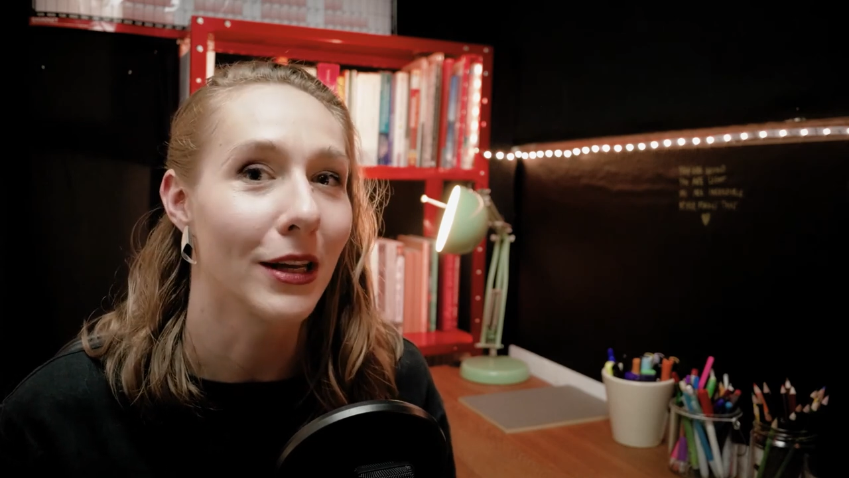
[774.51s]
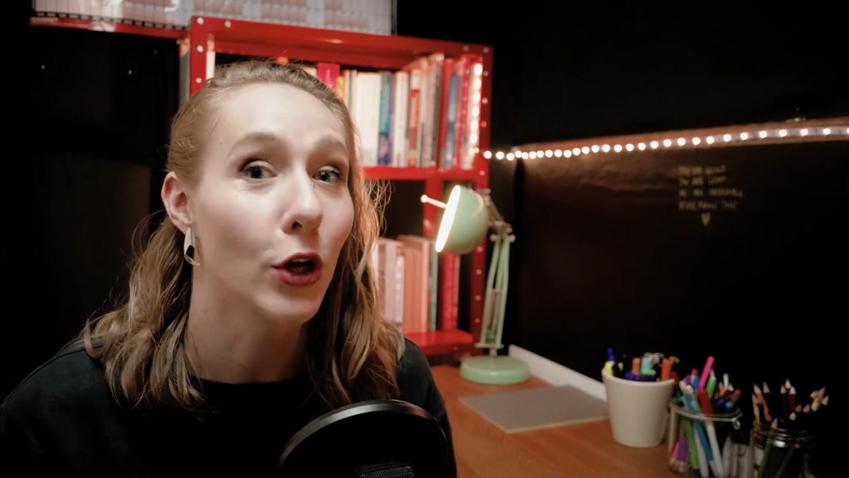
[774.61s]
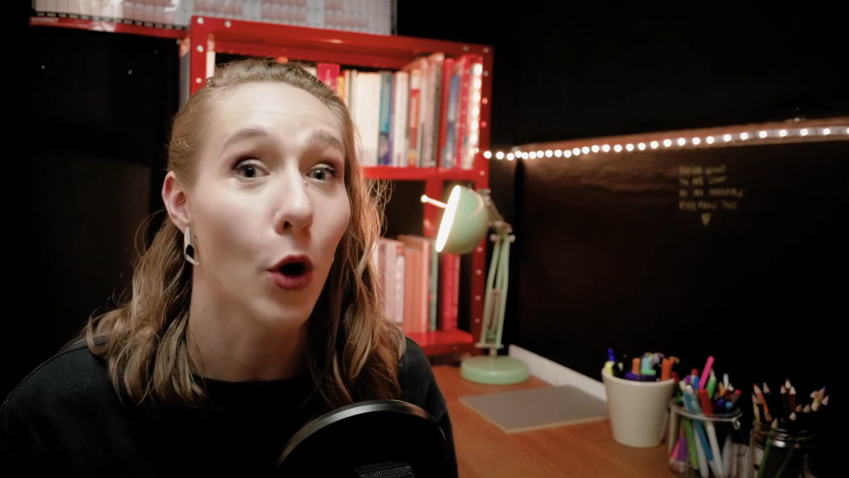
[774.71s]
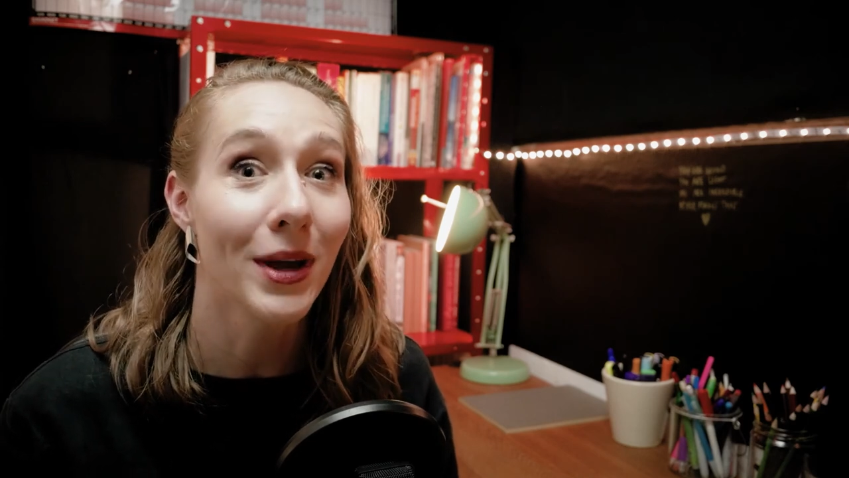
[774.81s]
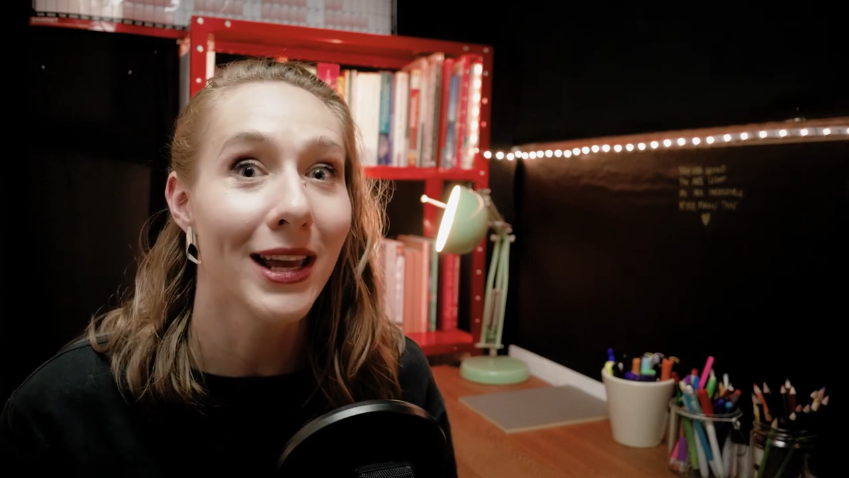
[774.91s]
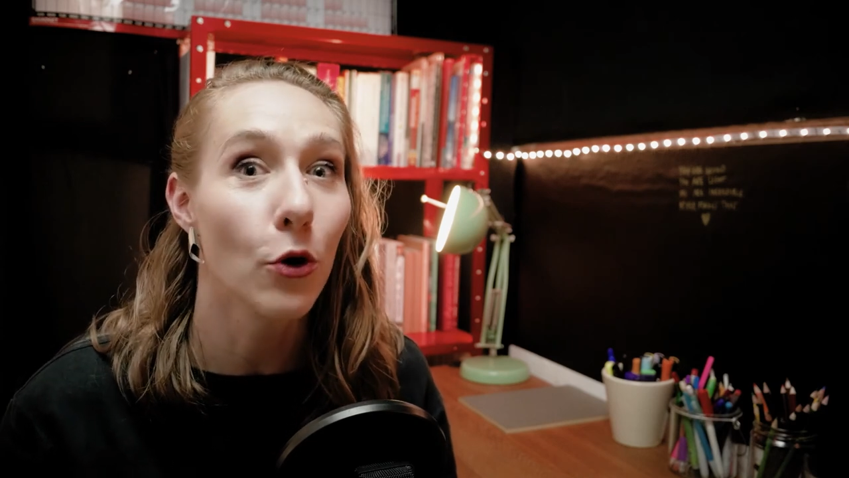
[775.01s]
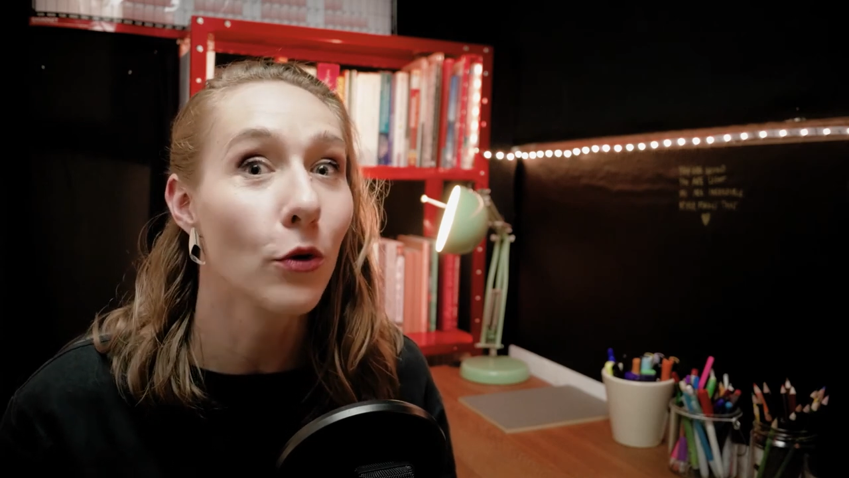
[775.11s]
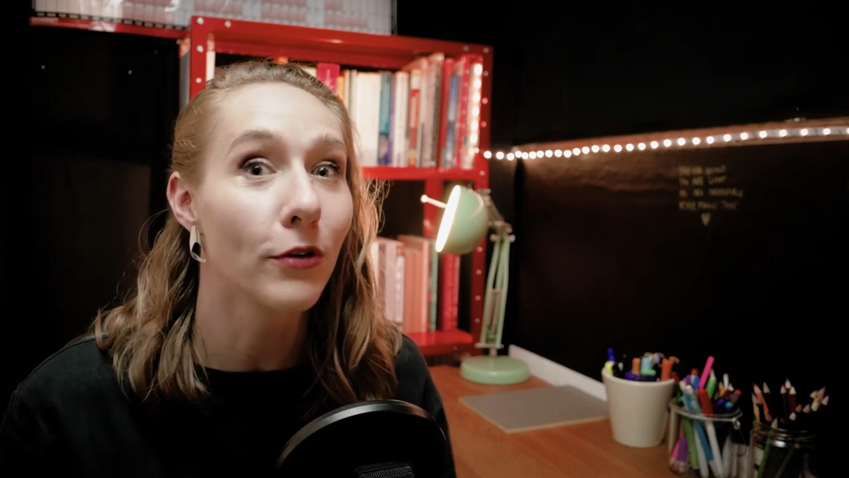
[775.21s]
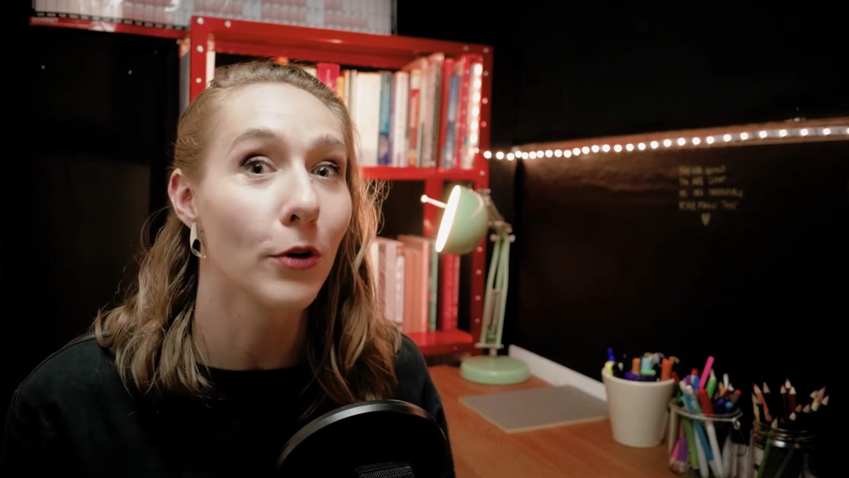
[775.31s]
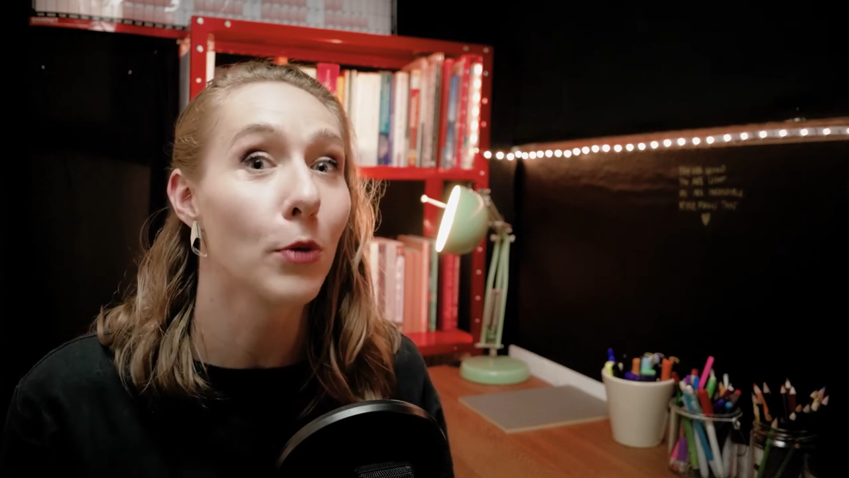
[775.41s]
going
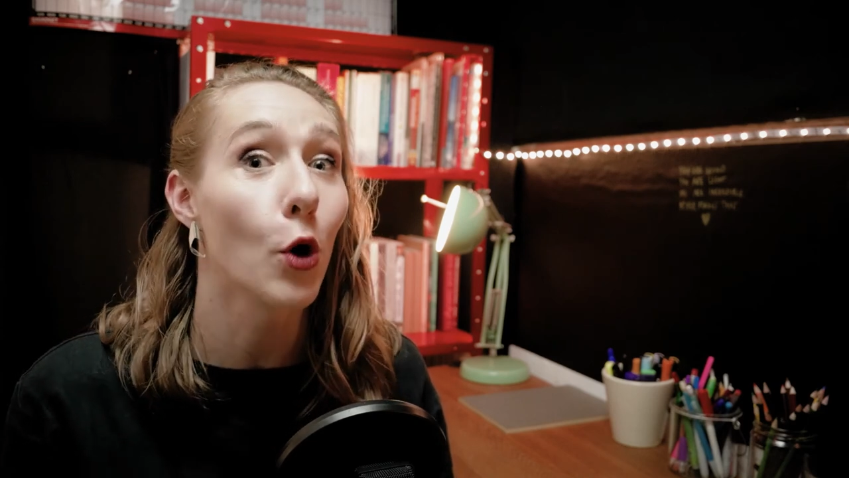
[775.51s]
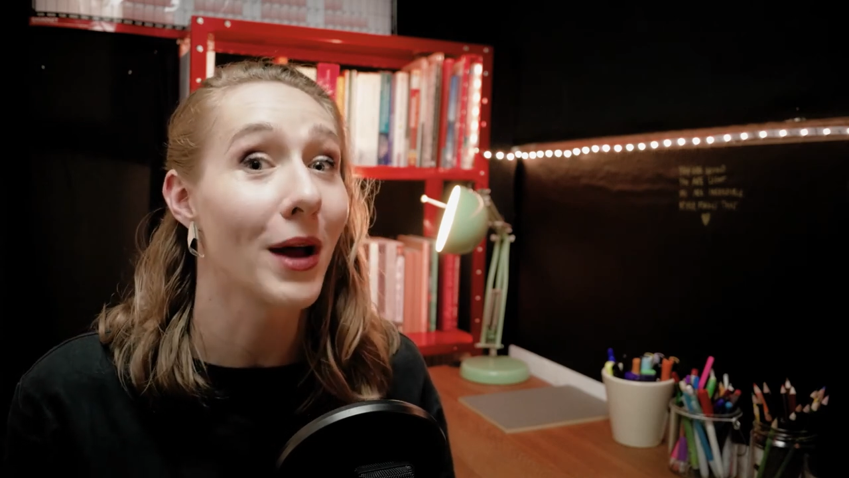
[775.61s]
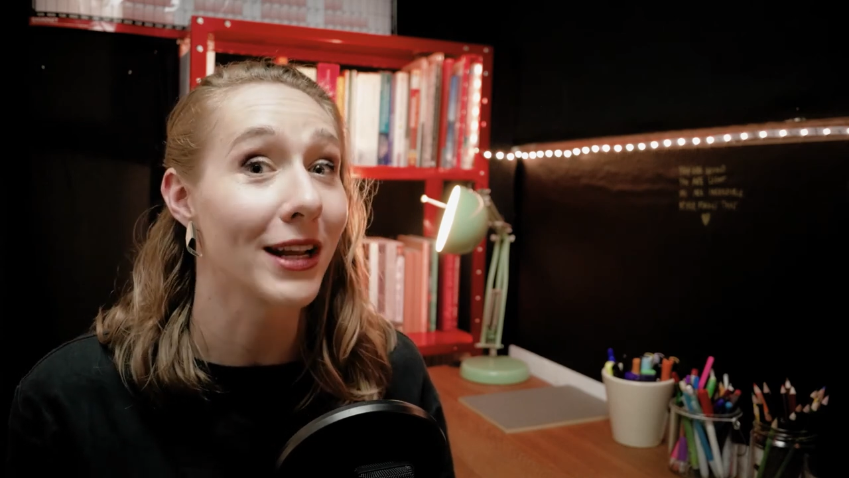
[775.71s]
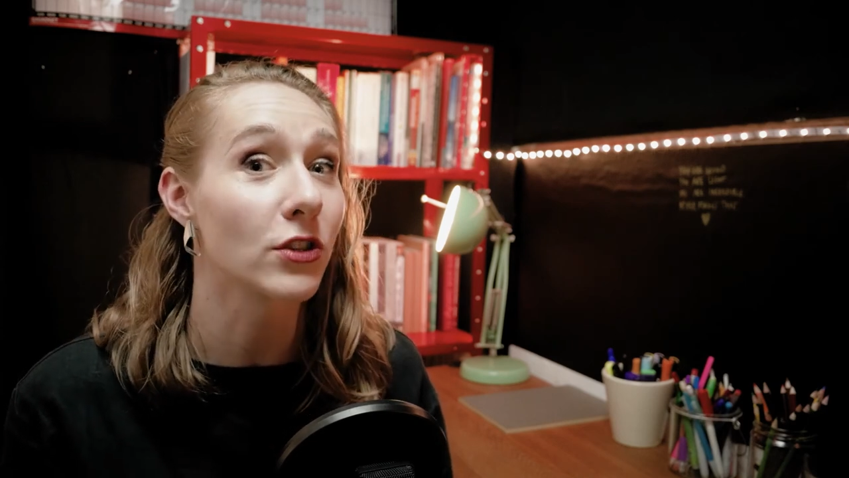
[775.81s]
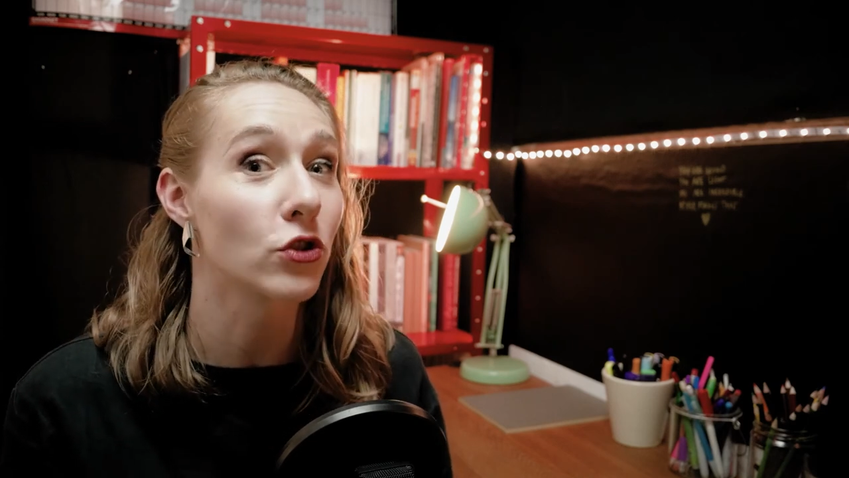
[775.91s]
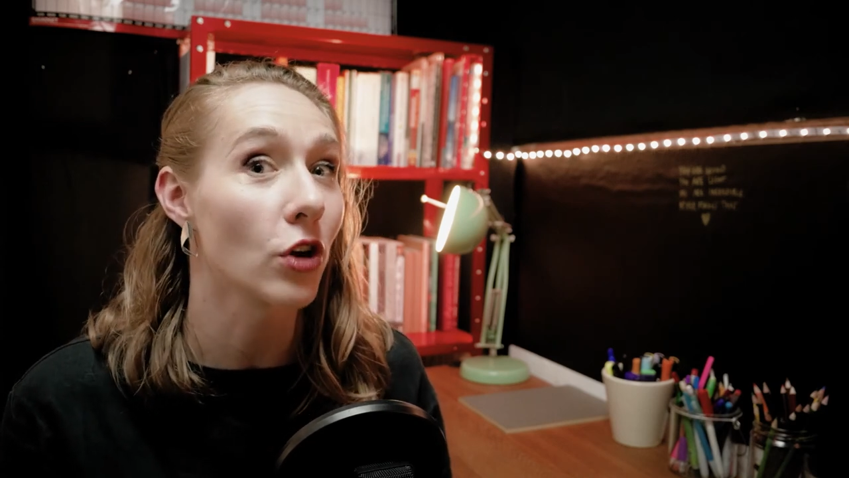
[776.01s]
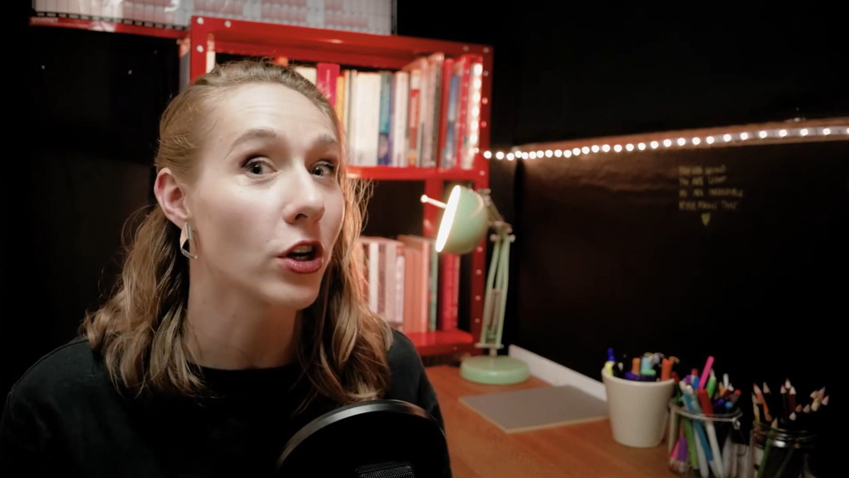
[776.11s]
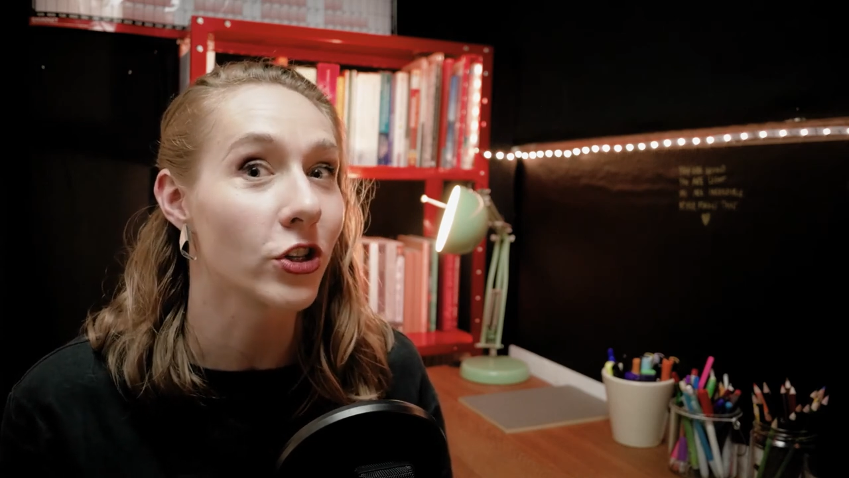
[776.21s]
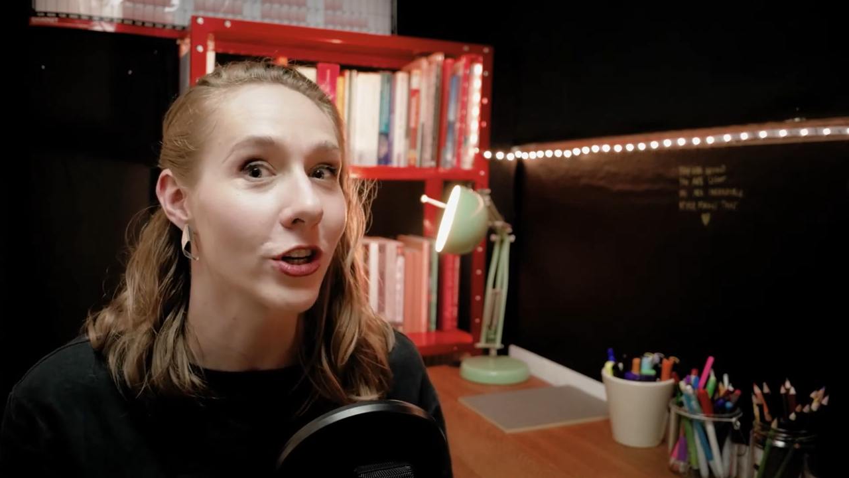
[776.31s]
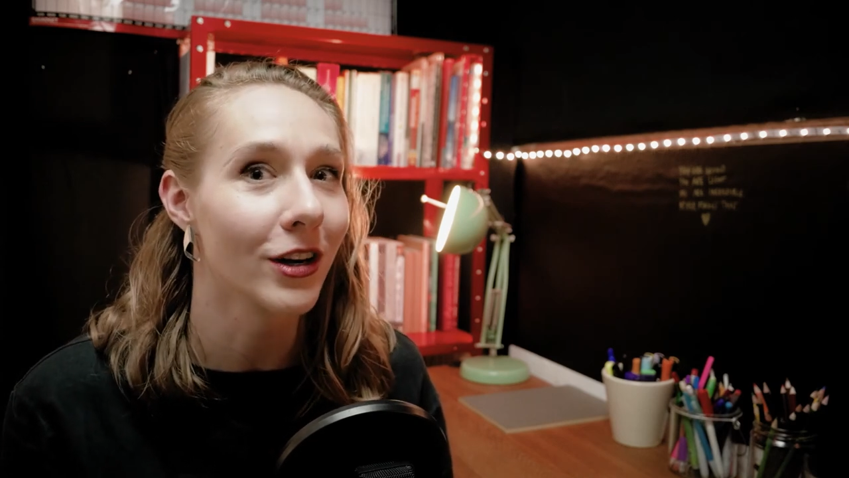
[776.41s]
over poetic
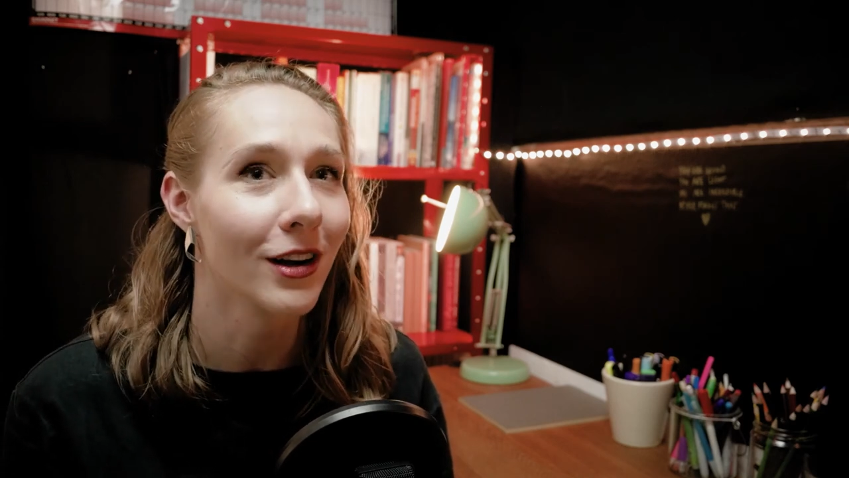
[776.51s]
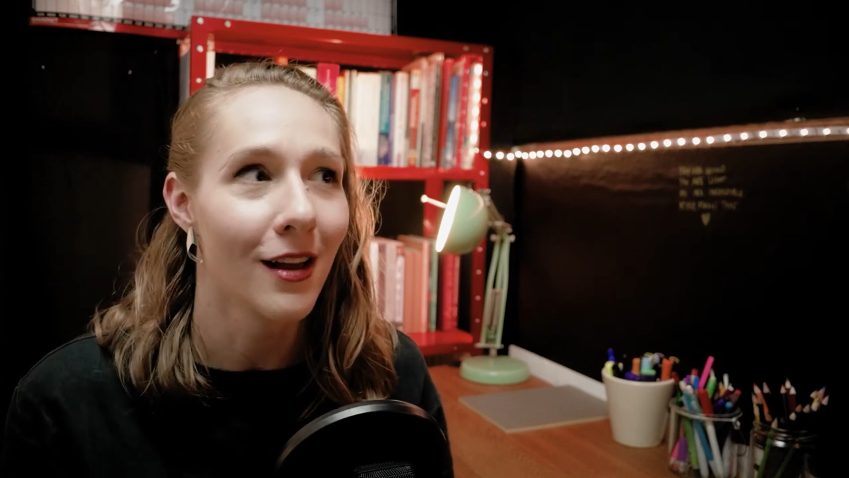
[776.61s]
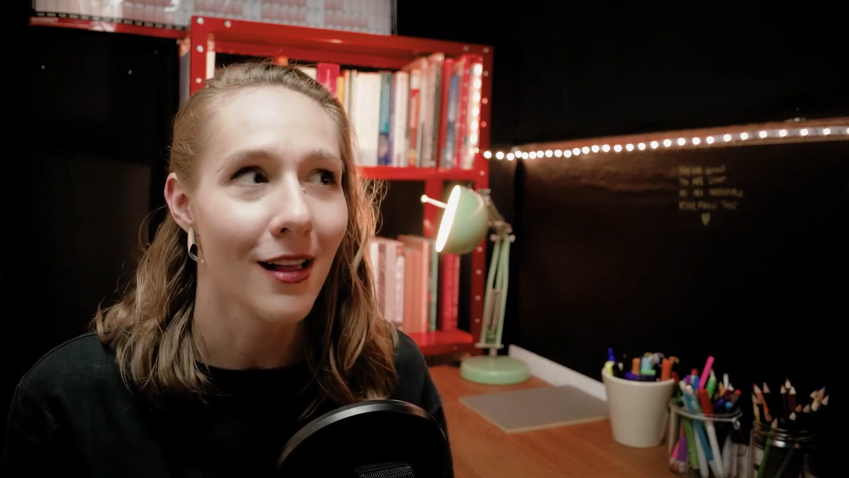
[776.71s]
structure.